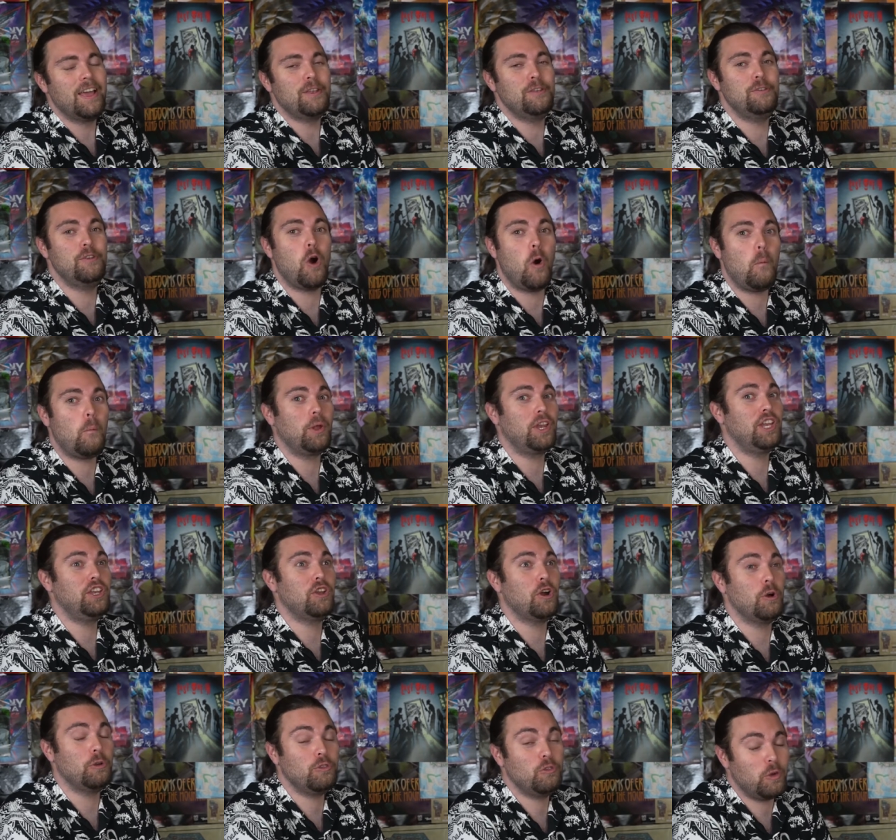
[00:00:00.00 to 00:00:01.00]
Nobody
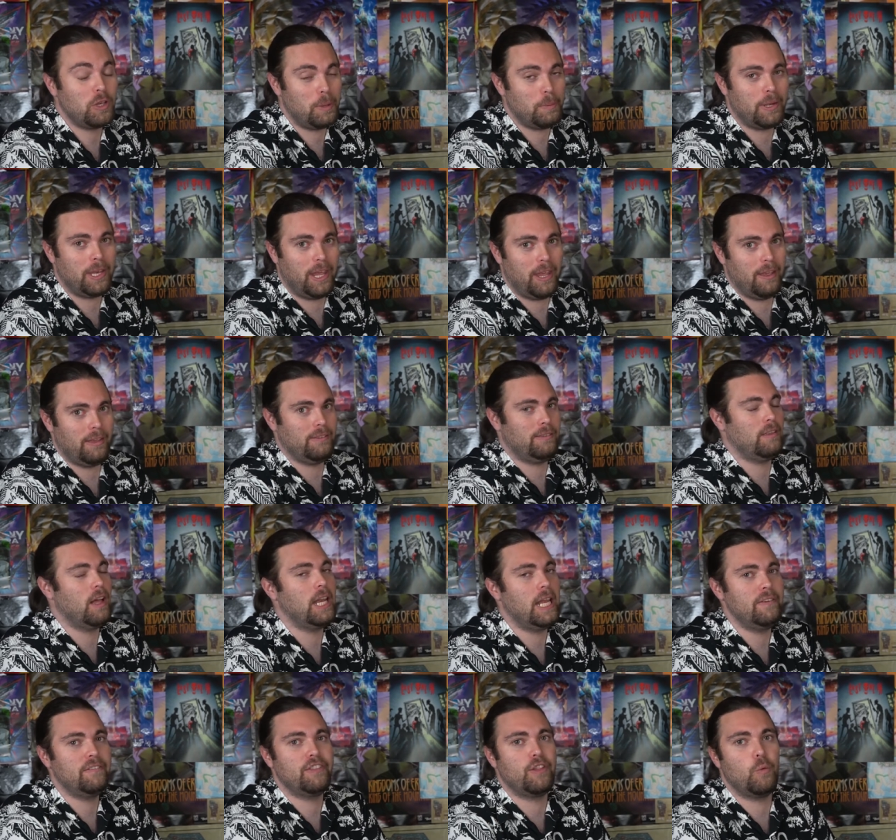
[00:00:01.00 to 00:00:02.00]
knows who anybody is,
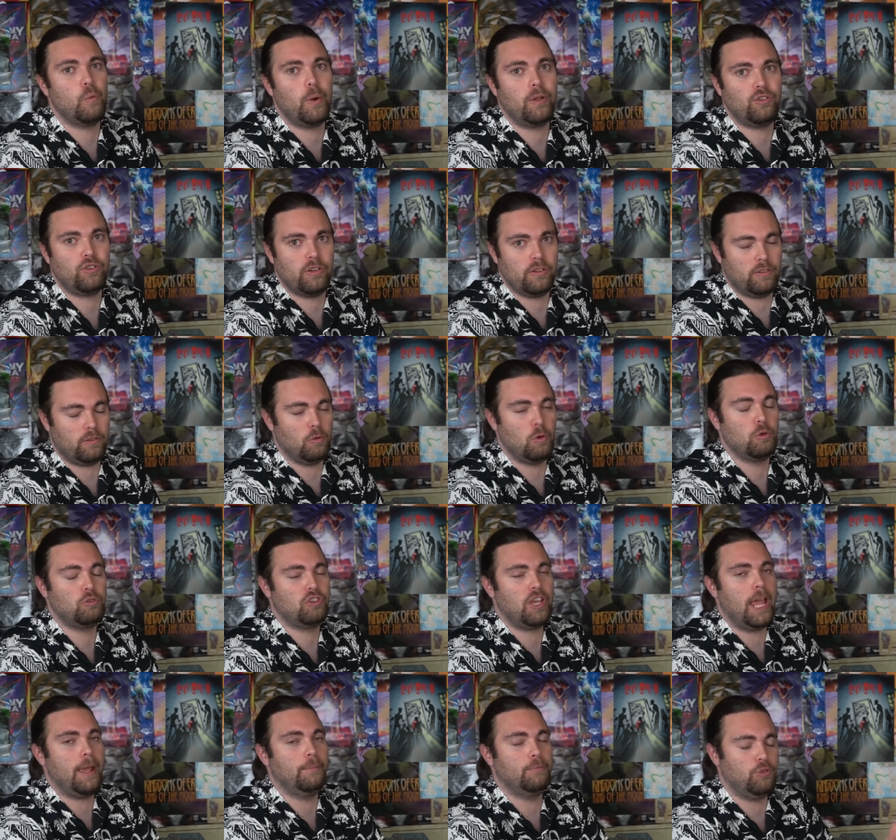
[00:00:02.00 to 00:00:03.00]
not even the witches.
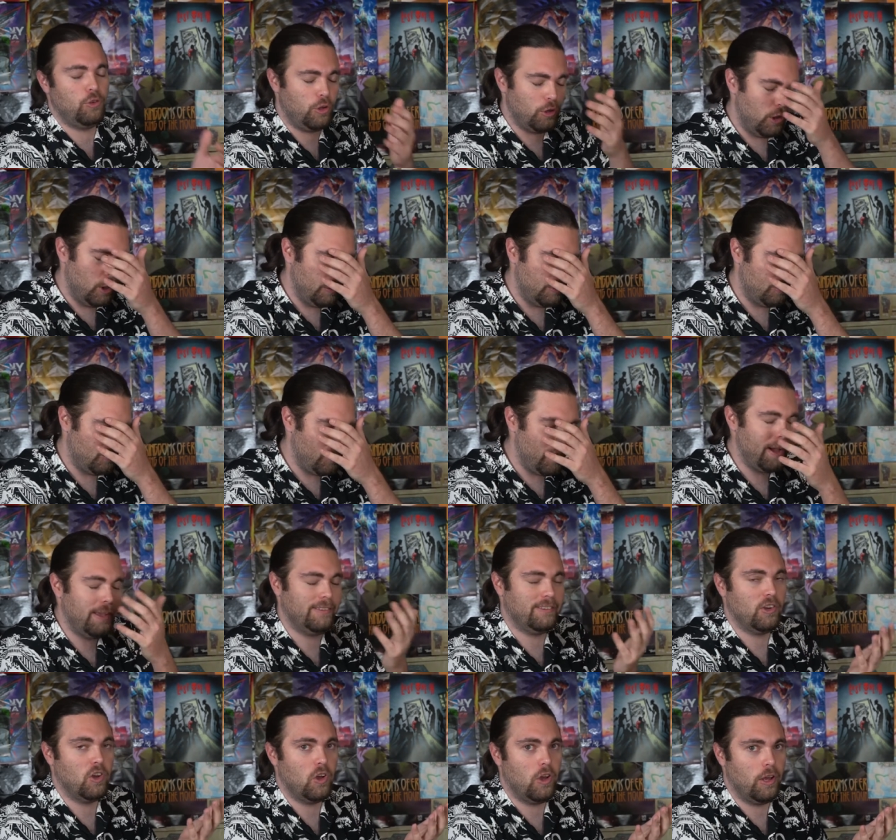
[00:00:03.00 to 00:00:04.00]
most games you close your
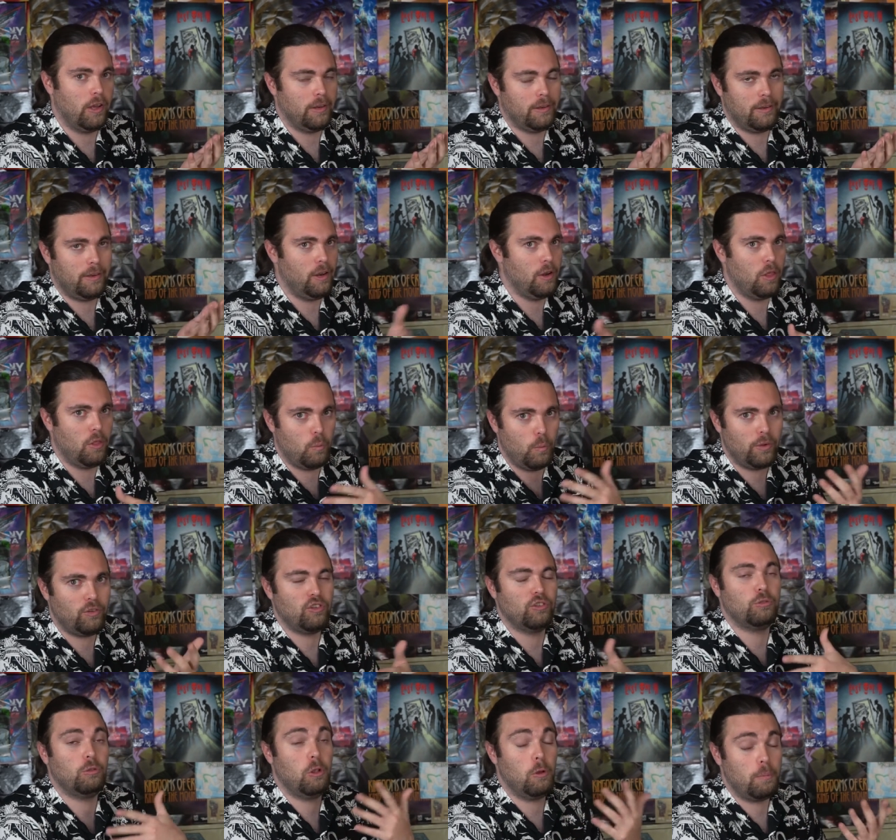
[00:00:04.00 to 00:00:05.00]
eyes and, and you know the
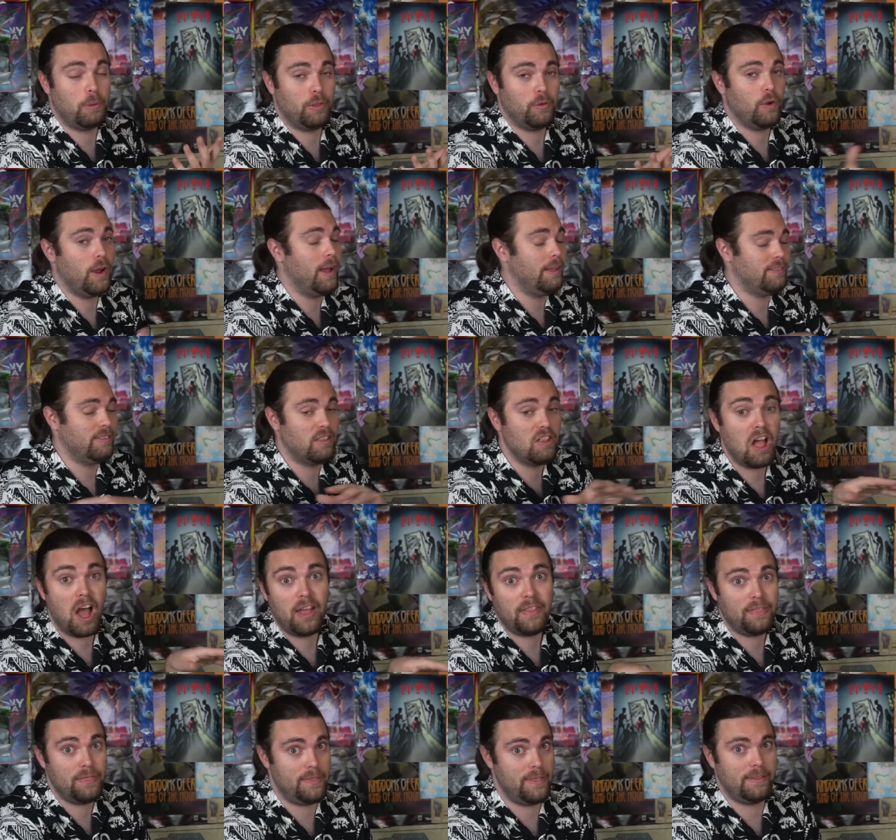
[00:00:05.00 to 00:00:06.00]
witches will open their eyes.
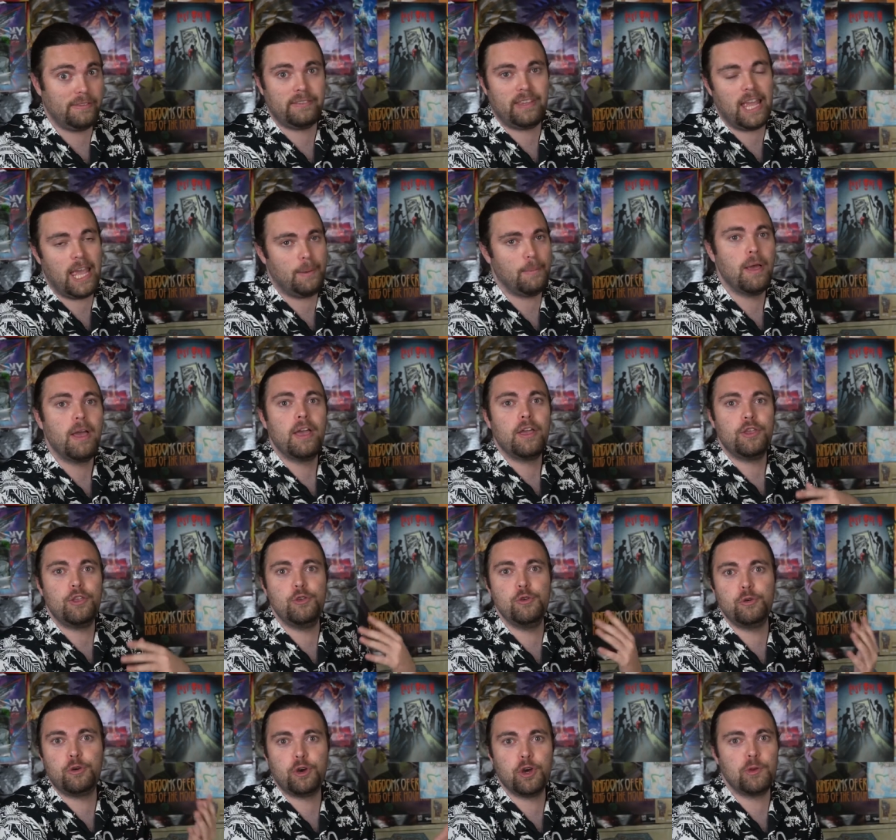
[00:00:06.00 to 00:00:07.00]
Not in this game.
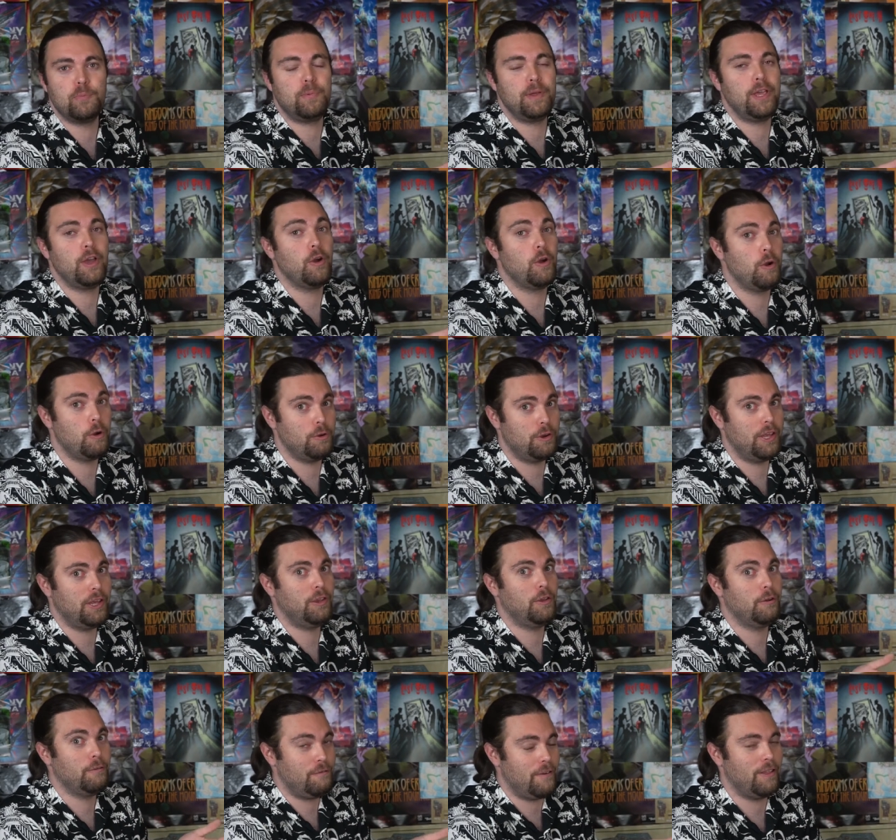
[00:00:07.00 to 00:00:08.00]
You could be
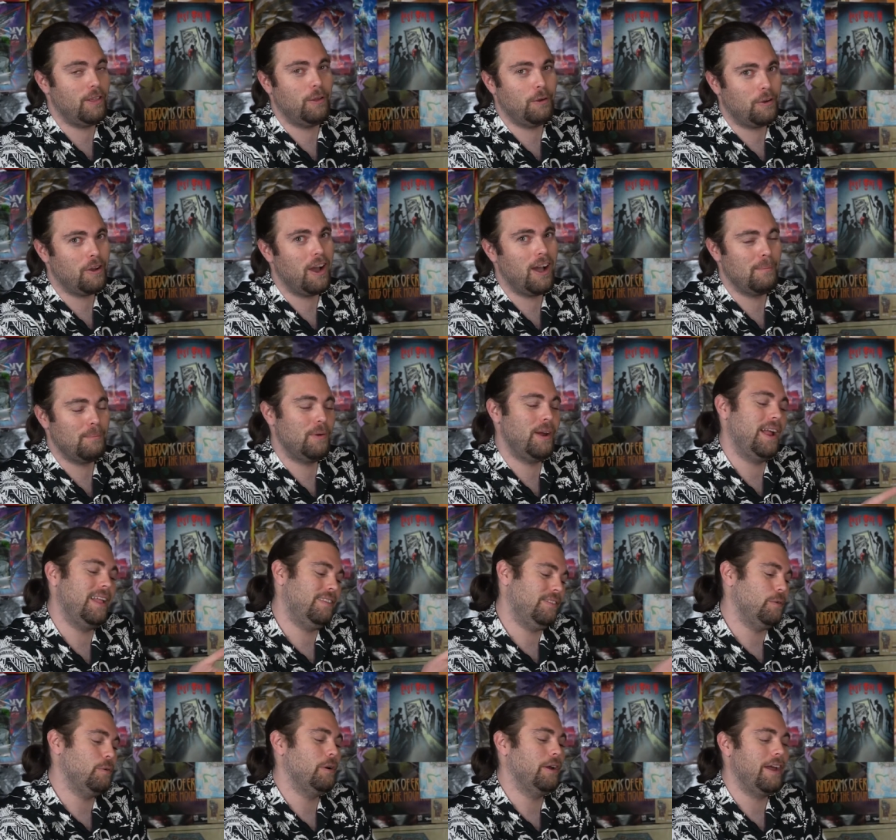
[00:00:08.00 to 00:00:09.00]
hurting your fellow
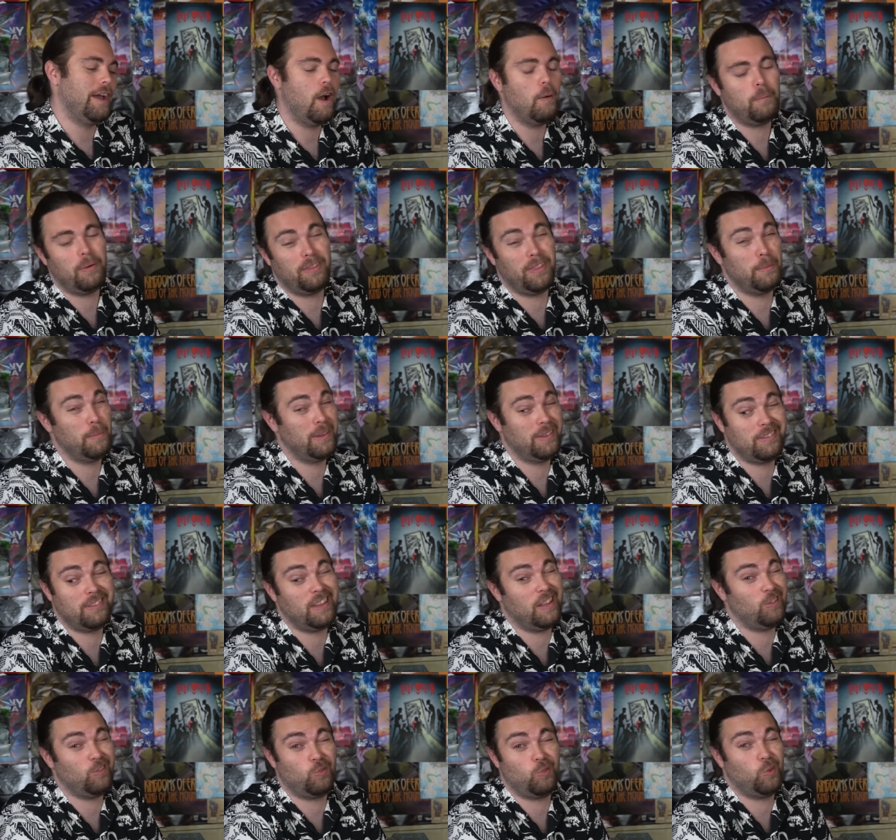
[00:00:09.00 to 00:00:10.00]
comrades or helping them.
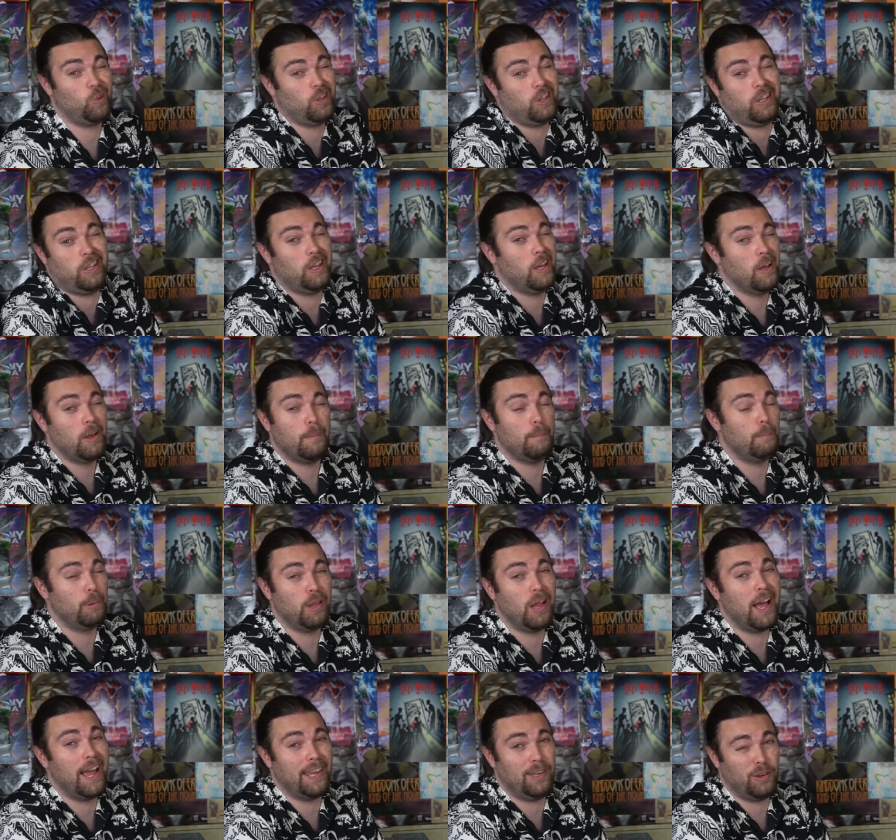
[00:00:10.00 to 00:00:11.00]
It's it's really
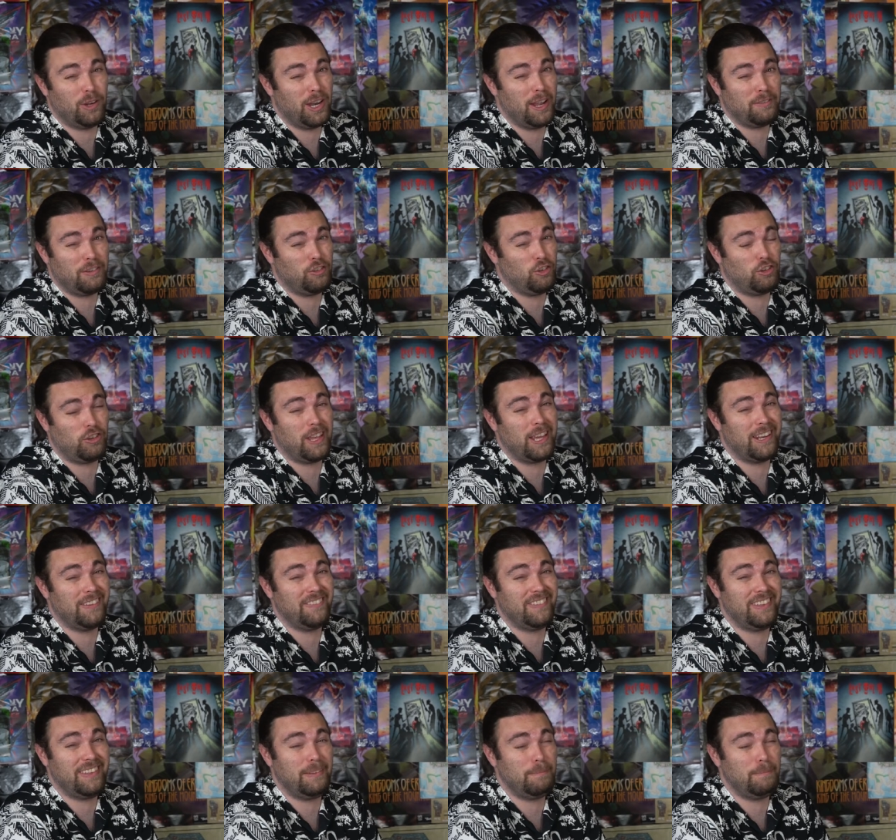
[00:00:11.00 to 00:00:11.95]
blind. You're gonna have to just kind of